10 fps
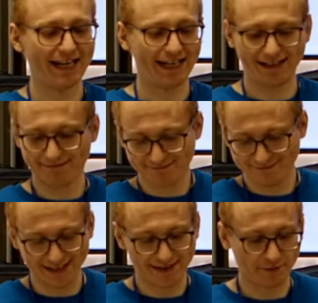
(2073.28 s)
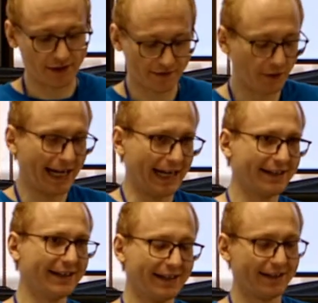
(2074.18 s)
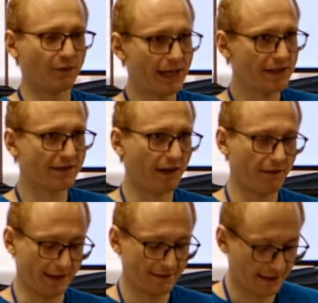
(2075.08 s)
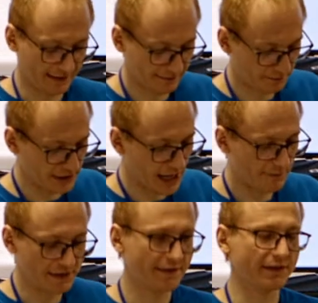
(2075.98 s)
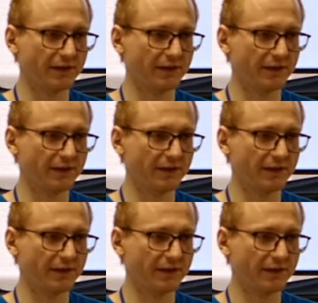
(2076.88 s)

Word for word: And nothing works. OK. The way you solve this is pretty obvious.